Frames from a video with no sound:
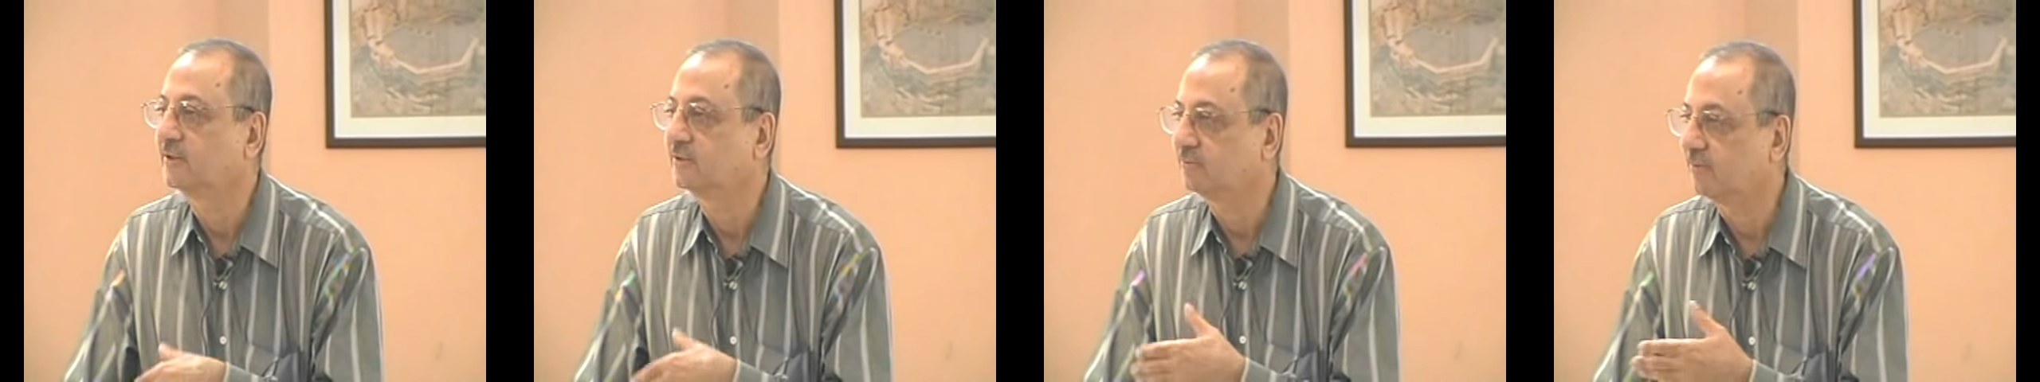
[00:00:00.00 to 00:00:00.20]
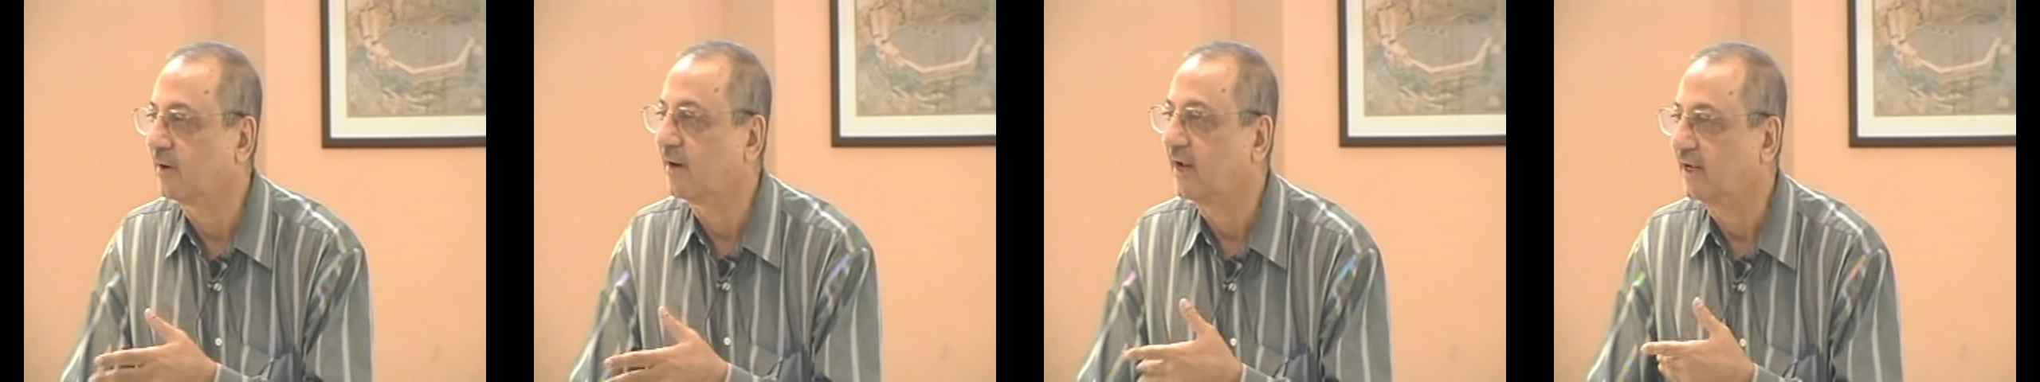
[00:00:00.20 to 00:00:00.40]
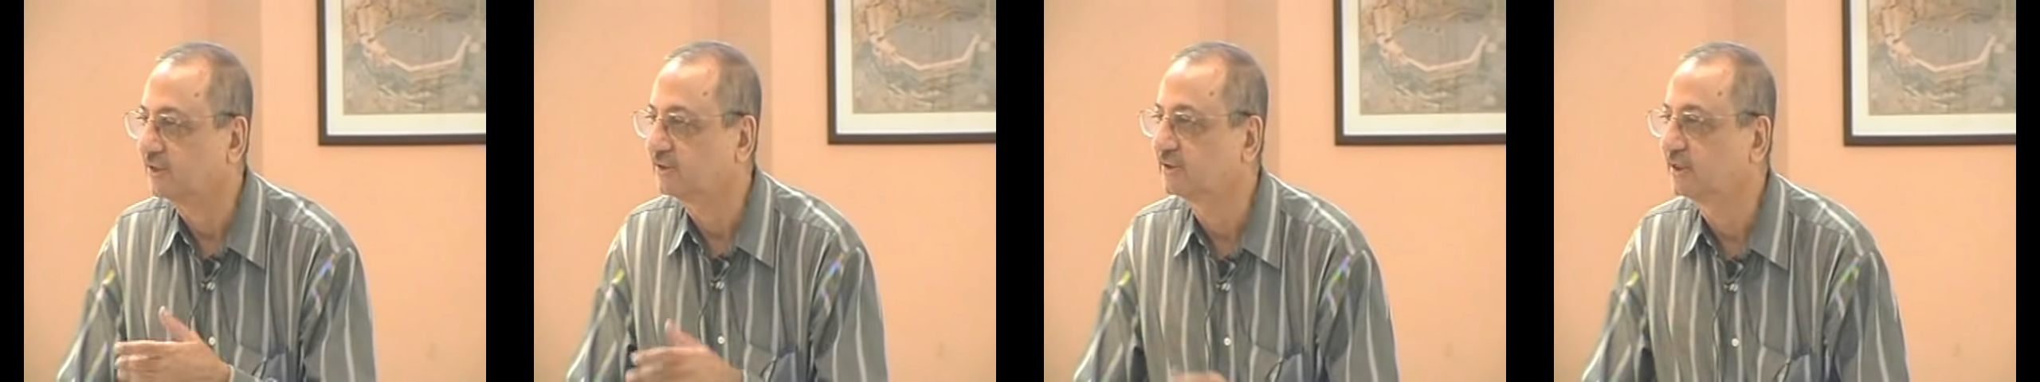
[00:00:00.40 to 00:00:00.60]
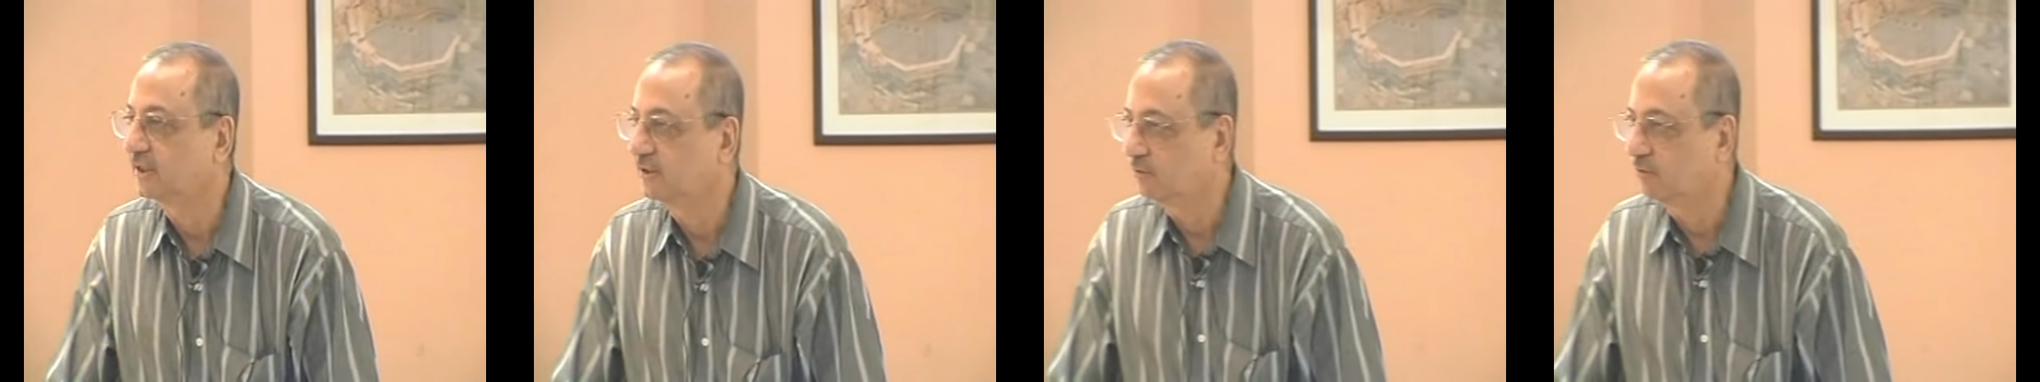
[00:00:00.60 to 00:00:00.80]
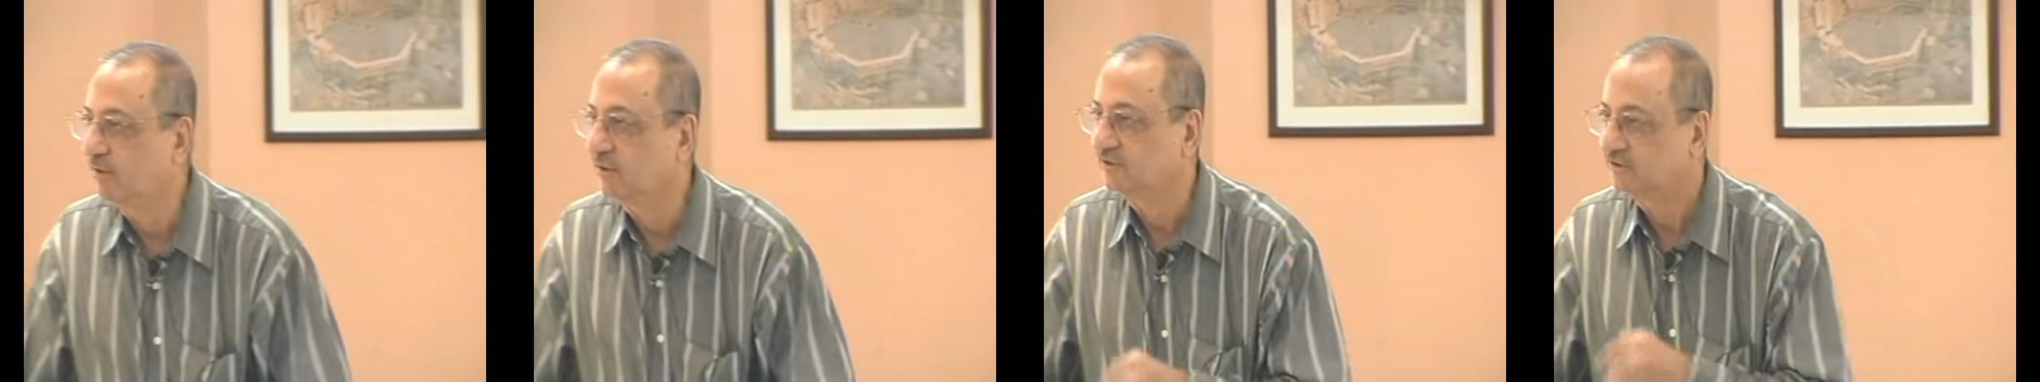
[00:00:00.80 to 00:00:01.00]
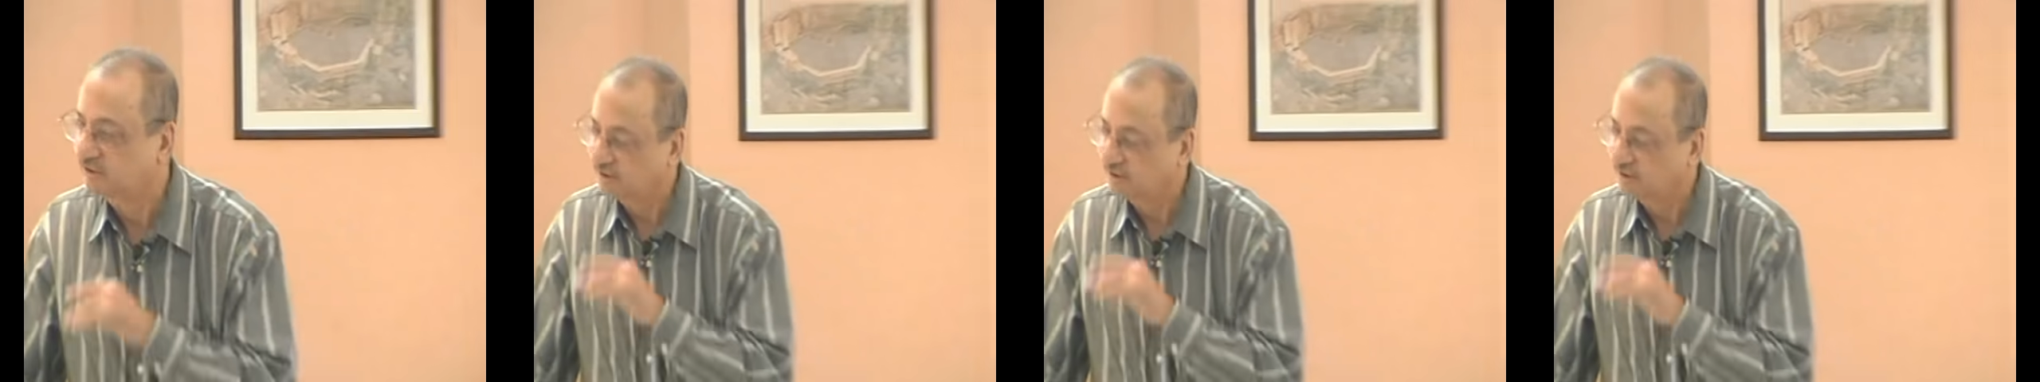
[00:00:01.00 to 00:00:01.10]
for asking question